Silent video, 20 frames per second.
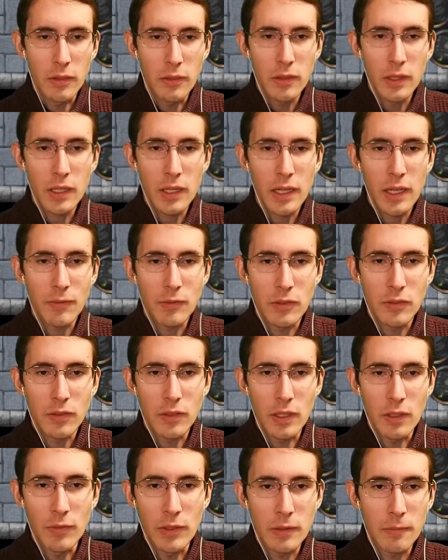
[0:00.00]
I think I have to
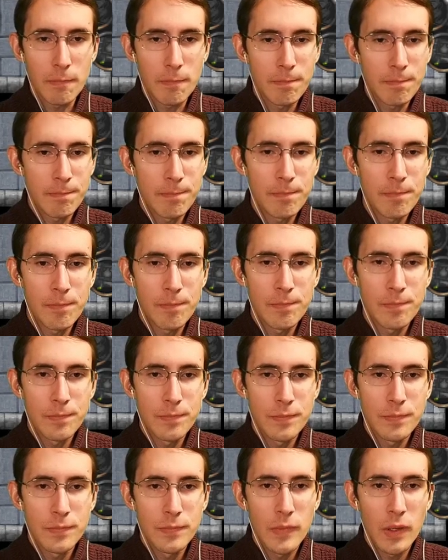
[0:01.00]
save it.
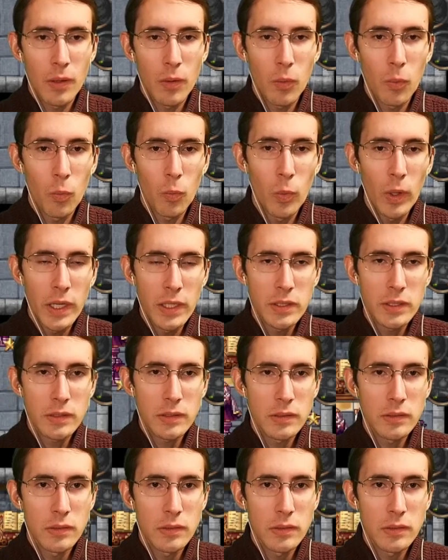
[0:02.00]
Wait.